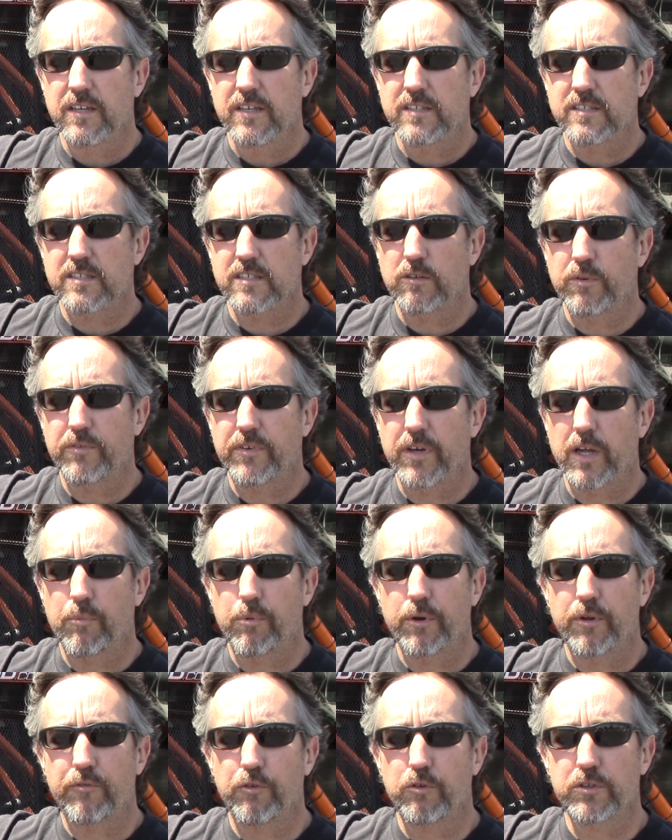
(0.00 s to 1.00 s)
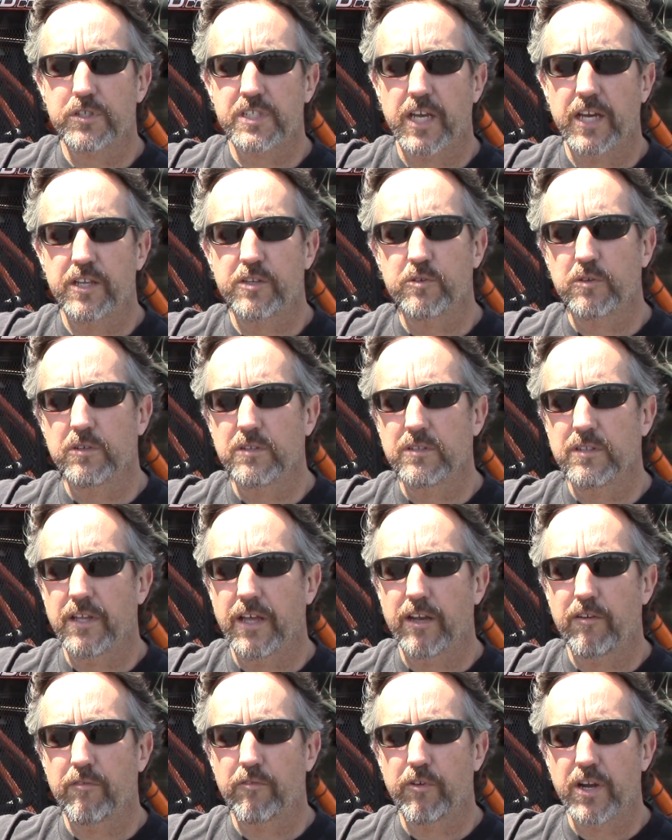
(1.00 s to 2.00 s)
So we've got a pretty full schedule, a
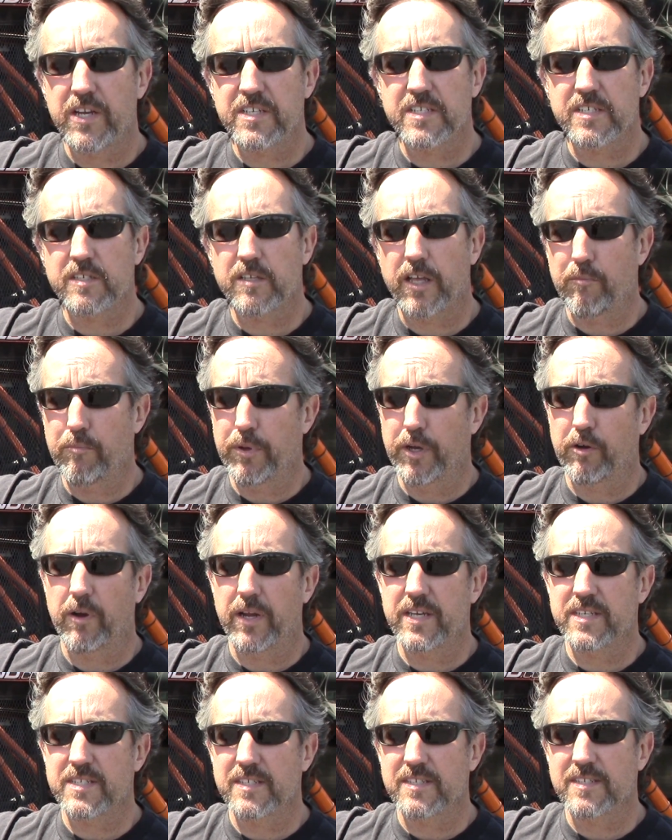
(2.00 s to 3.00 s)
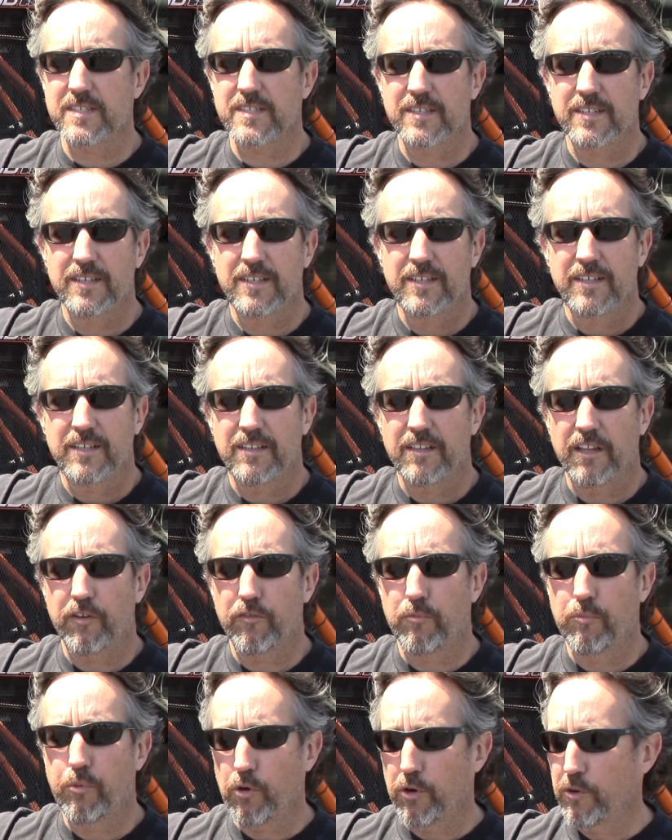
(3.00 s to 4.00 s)
lot of races, a lot of big races, a
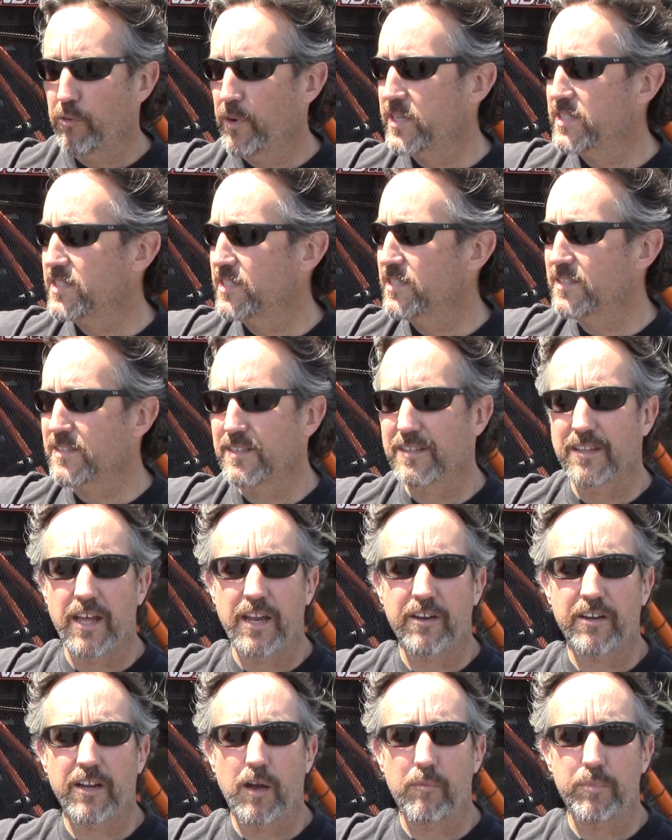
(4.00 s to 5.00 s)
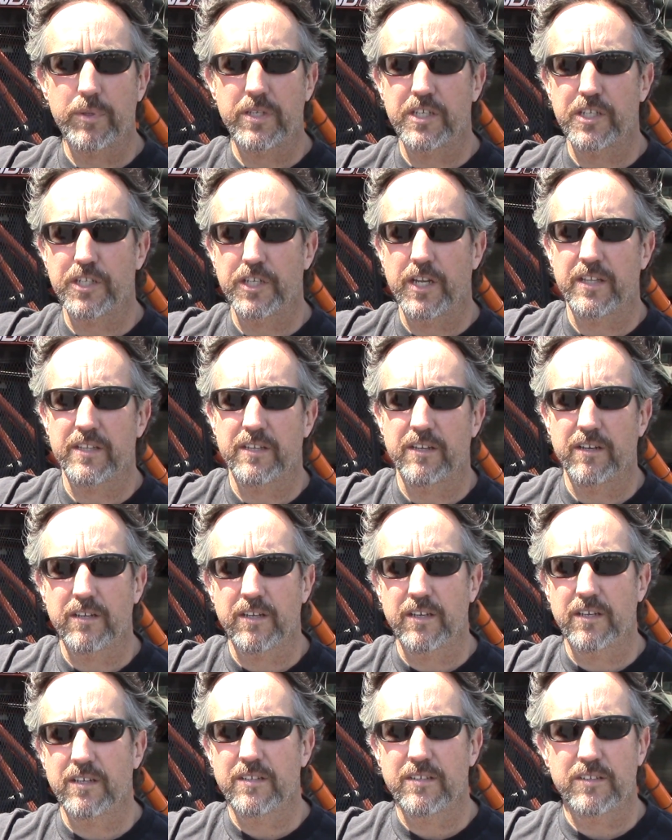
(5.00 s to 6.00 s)
lot of important races, and a lot of competition out there
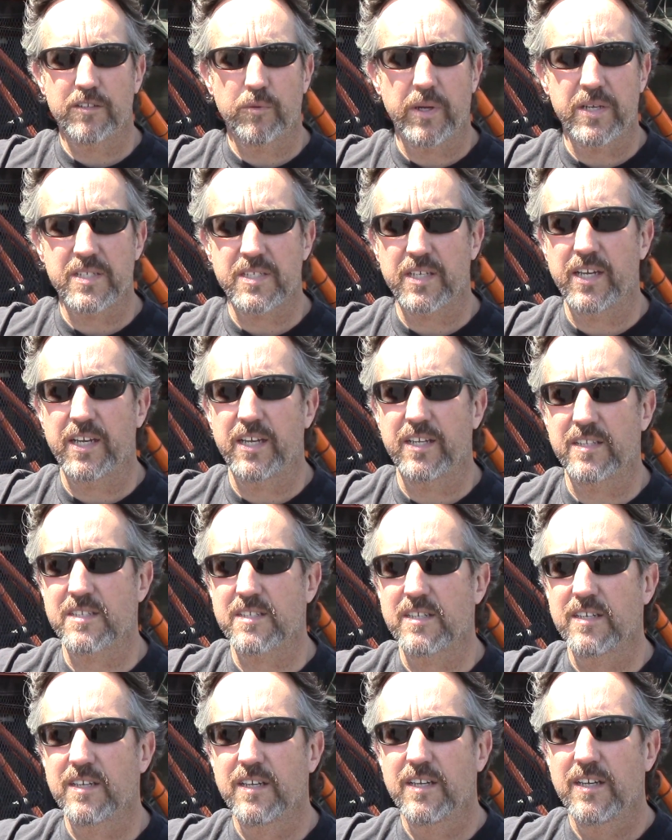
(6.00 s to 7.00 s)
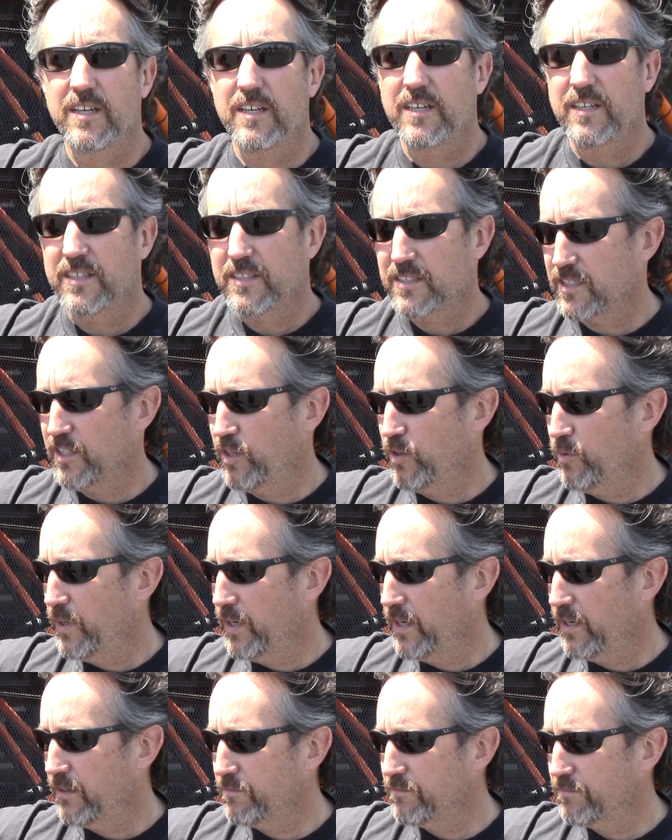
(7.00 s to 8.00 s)
to, to race against. So
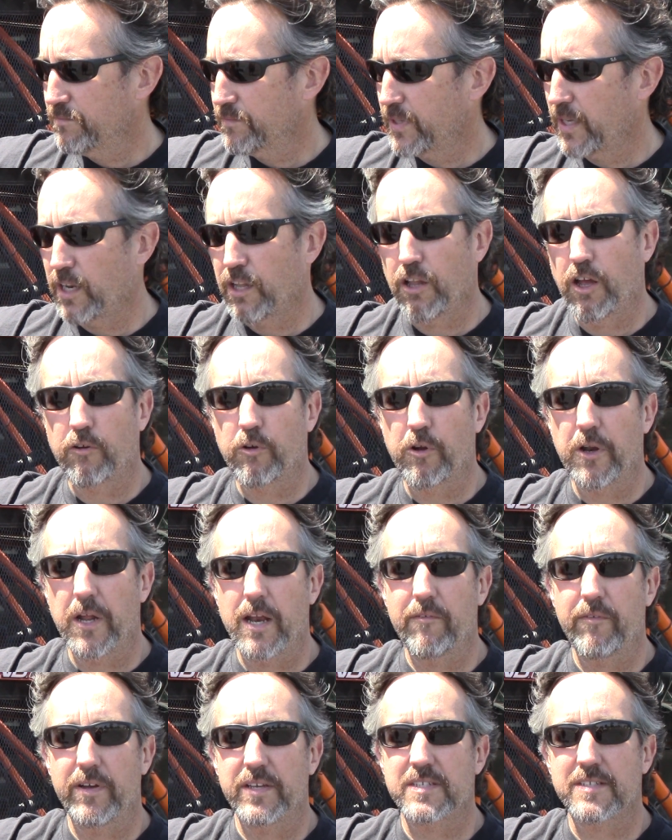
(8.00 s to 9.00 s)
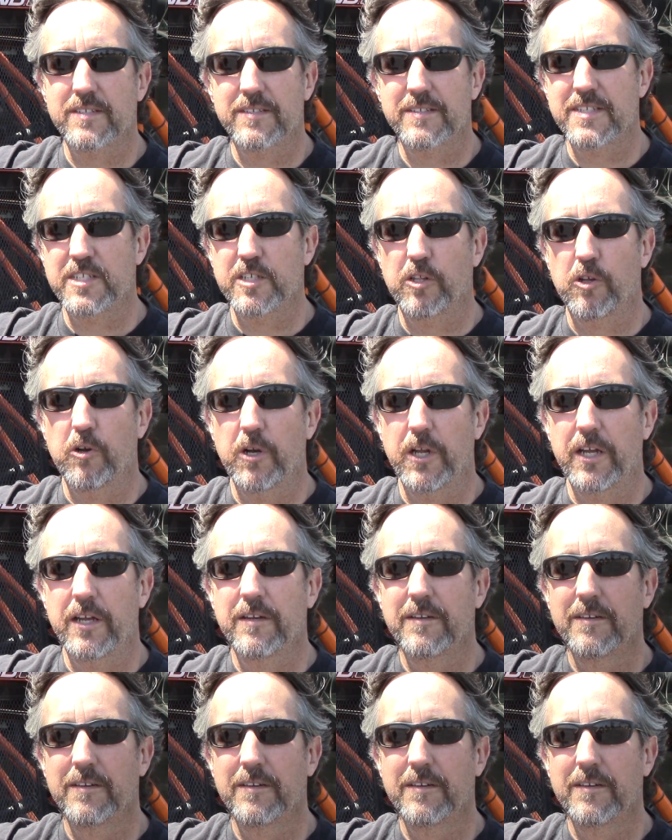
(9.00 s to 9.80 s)
uh, got a long road ahead of us. It's still early.